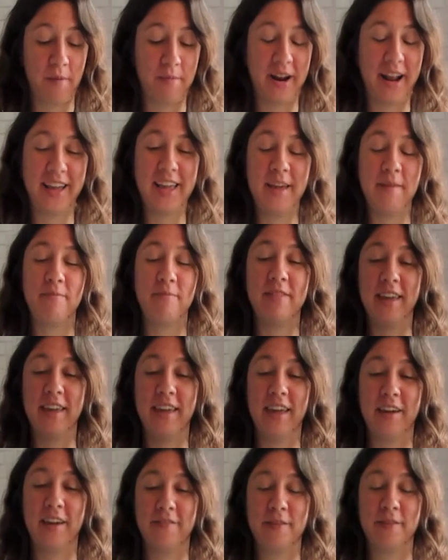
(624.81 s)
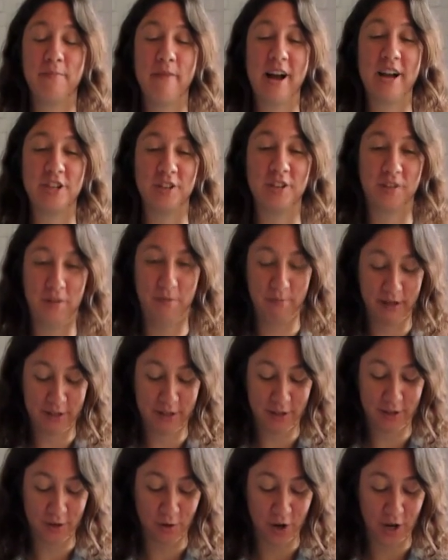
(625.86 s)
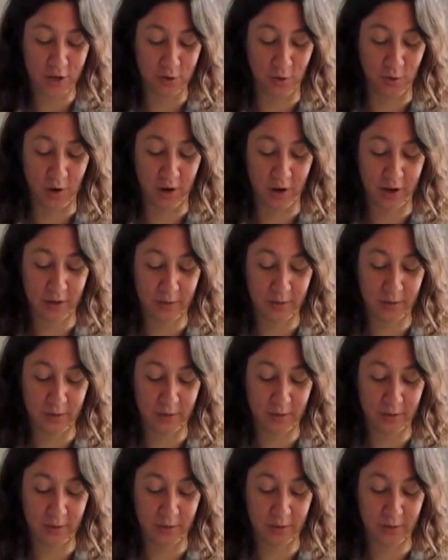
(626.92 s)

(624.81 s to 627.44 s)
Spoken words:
but I keep thinking of the Magical Mystery Tour.